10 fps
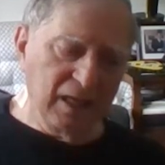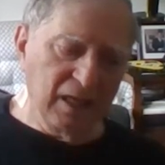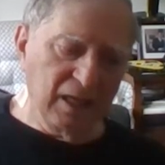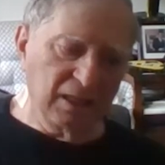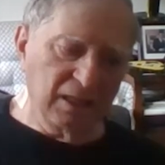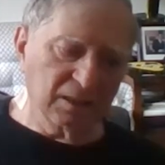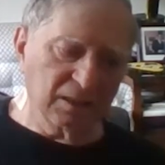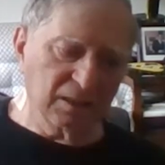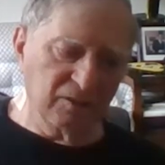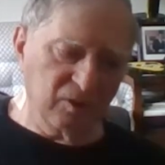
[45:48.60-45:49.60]
And
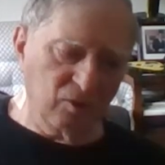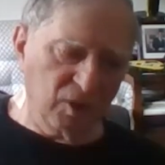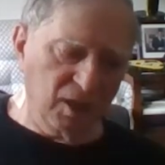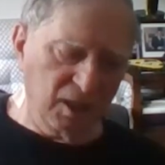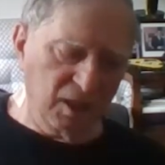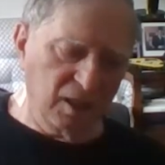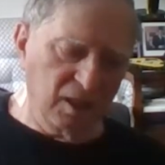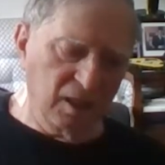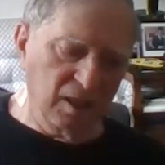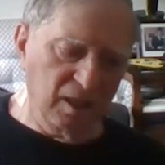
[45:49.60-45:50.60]
he said, okay.
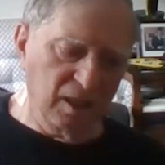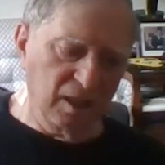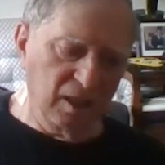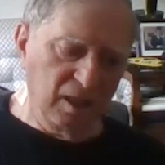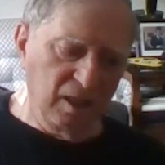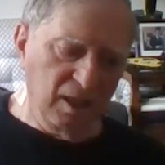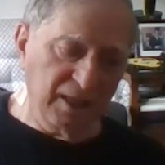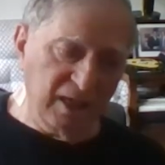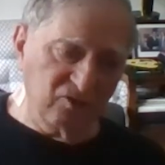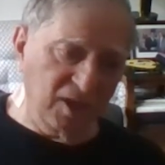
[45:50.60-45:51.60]
And
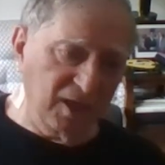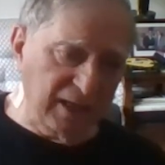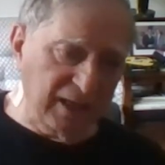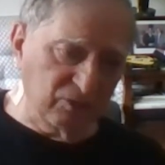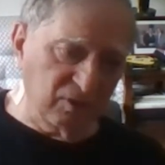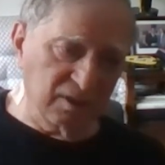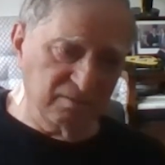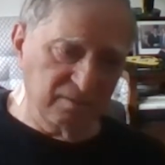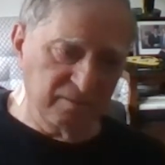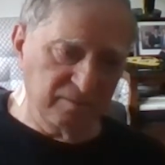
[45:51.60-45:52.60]
I stayed out
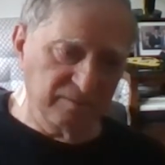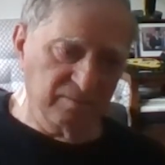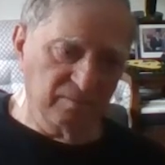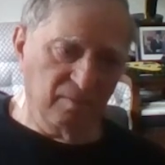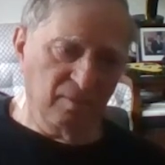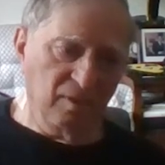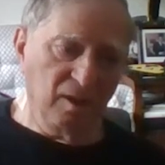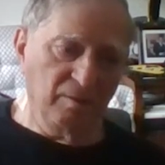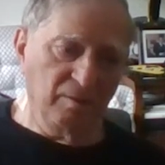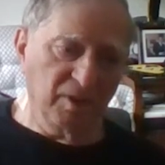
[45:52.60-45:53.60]

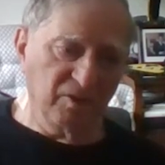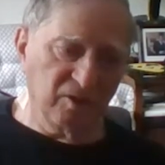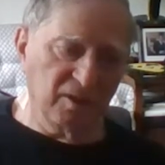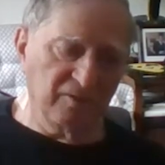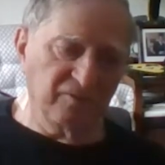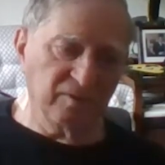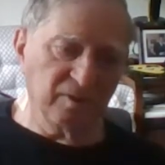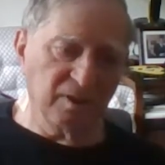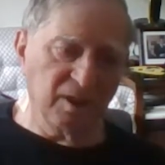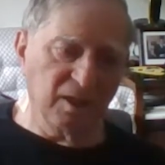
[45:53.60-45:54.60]
there myself
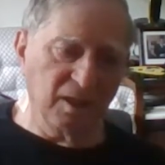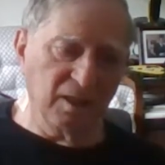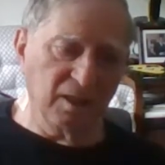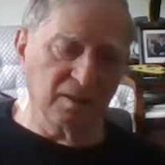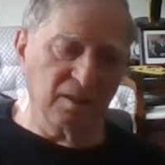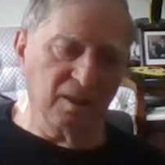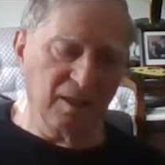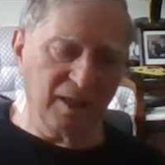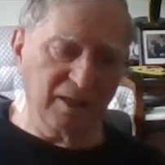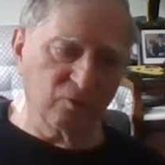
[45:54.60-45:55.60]
and
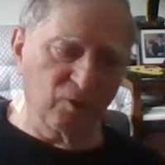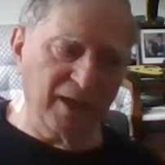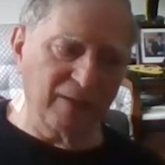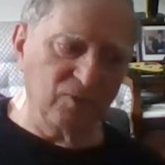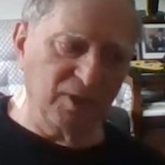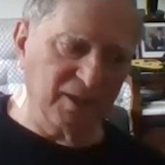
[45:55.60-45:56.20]
I had grabbed